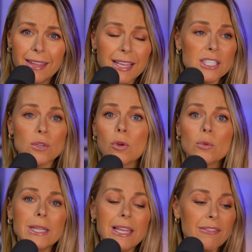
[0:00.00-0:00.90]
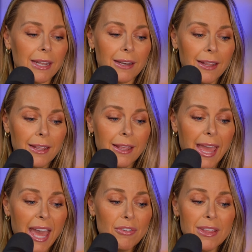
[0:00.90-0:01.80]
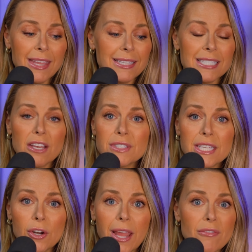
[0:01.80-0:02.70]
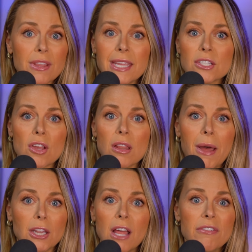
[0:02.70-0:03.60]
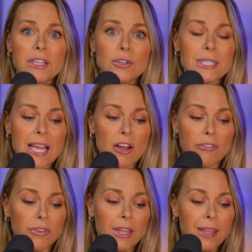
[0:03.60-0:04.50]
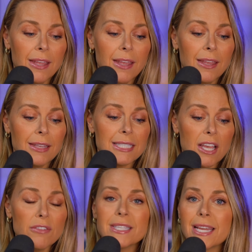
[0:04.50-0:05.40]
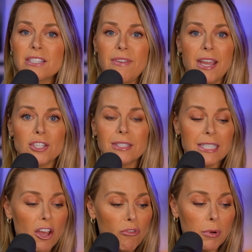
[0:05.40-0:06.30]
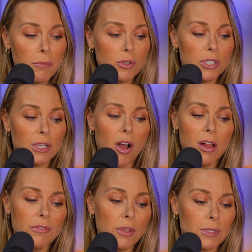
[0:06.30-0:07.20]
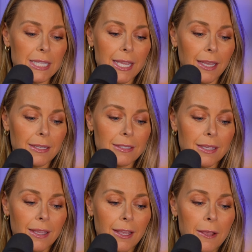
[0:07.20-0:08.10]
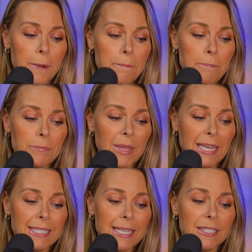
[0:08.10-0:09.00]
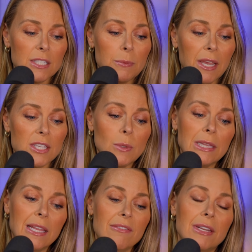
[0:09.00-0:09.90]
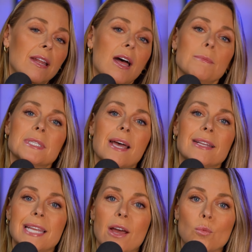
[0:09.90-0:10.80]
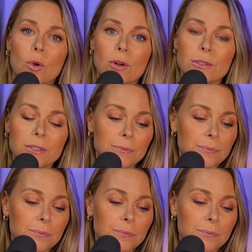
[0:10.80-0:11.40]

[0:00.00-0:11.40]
That's the world we live in. Everything is self-centered. Everything is all about loving yourself, self-satisfaction, self-promotion, all of those things. And he says it's because we live in an upside-down world.